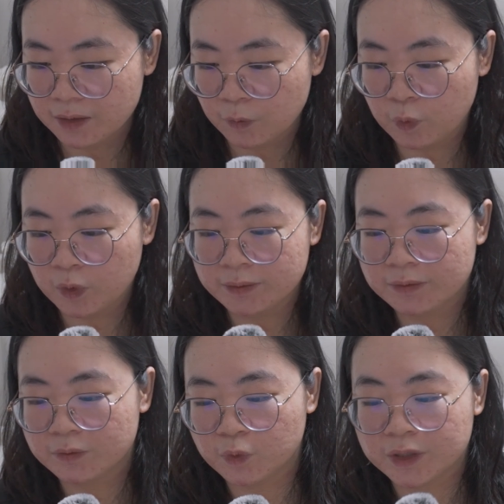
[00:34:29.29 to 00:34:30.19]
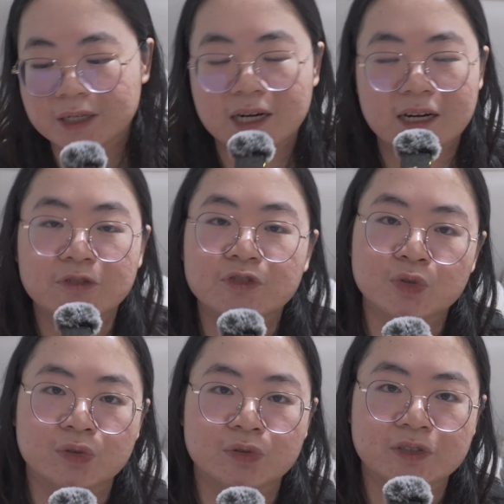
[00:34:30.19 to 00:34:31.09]
one and a half
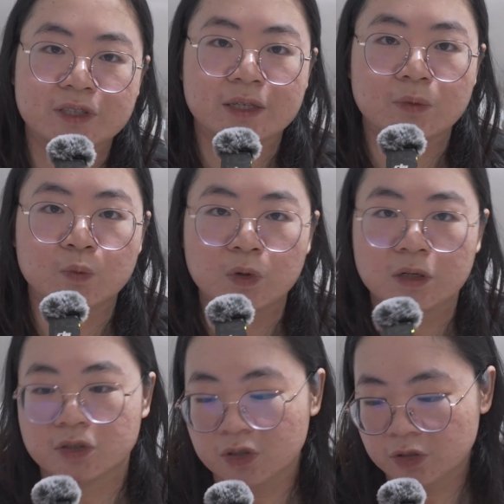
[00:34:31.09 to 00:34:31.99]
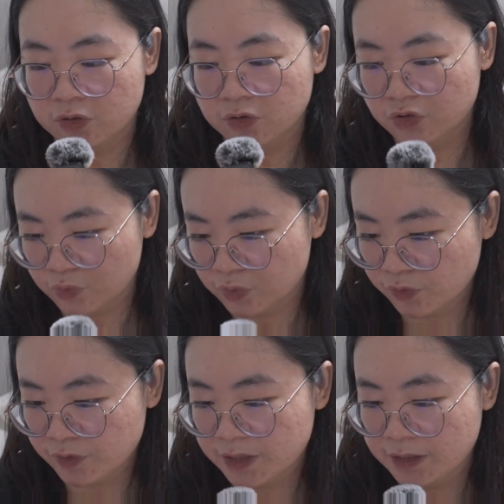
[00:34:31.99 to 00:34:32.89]
stalls that worked on
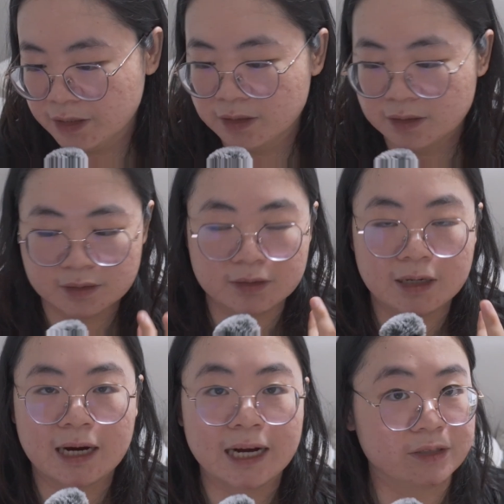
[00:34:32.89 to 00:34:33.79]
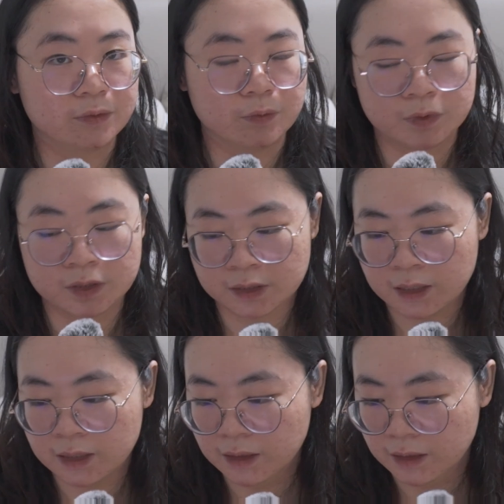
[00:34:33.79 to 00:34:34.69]
jewelry items.
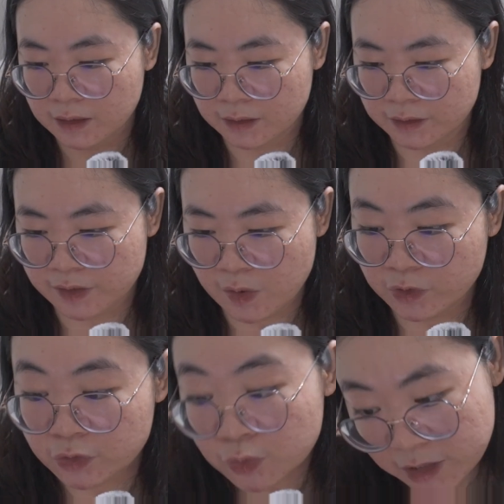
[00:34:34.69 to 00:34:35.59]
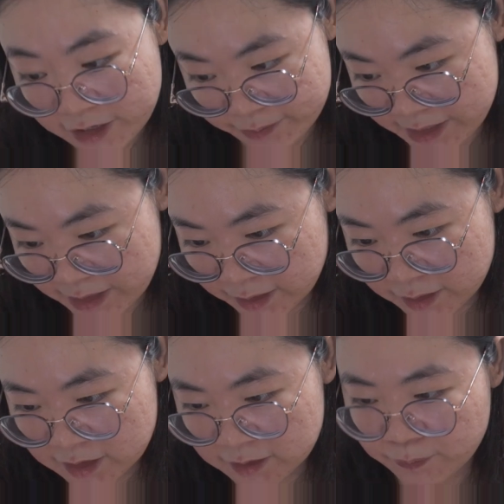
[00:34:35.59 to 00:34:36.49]
There were 2 live
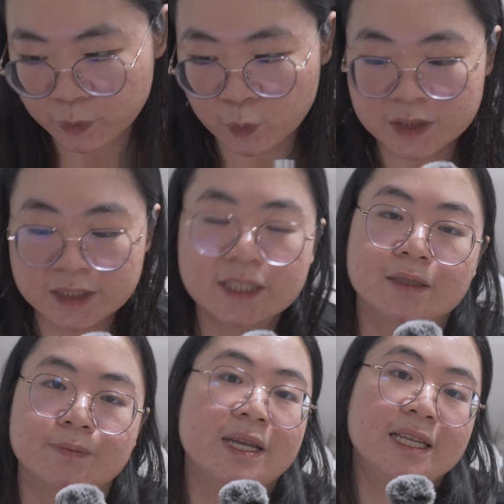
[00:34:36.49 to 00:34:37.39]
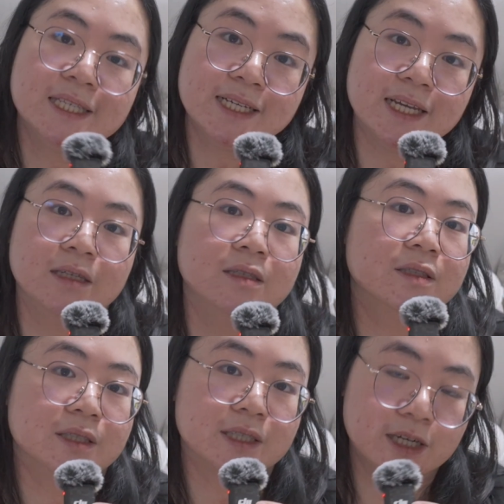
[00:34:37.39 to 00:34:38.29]
painters. One did painting and
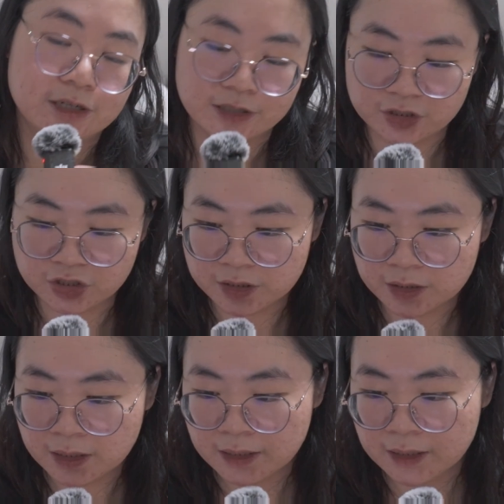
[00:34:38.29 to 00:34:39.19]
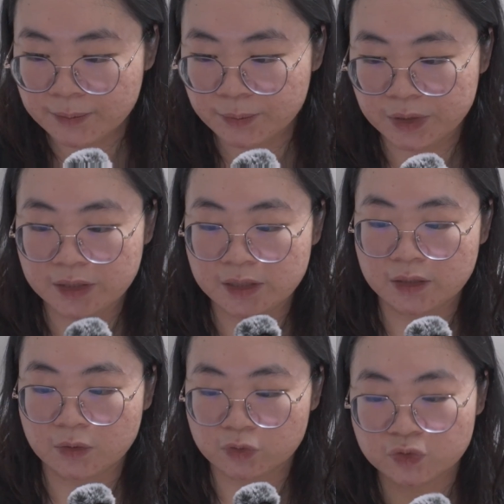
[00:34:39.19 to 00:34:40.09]
another did caricature, but
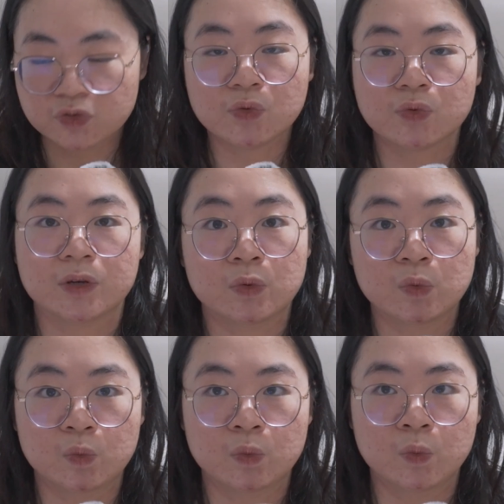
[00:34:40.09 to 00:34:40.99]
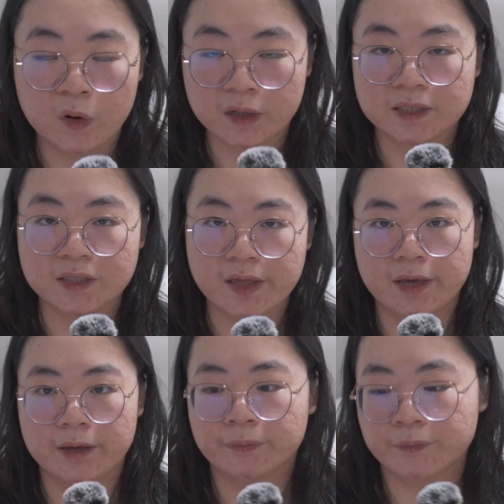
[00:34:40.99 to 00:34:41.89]
they also sold their own works
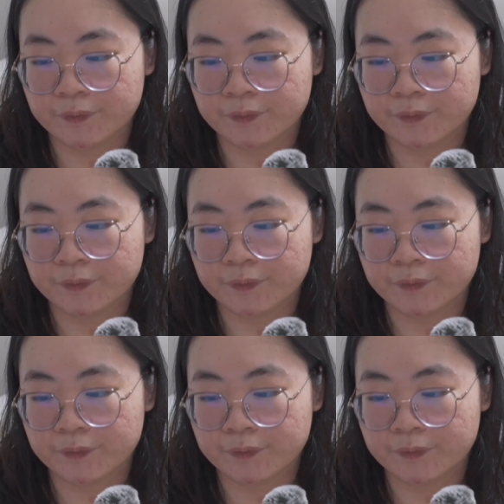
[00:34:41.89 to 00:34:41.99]
there.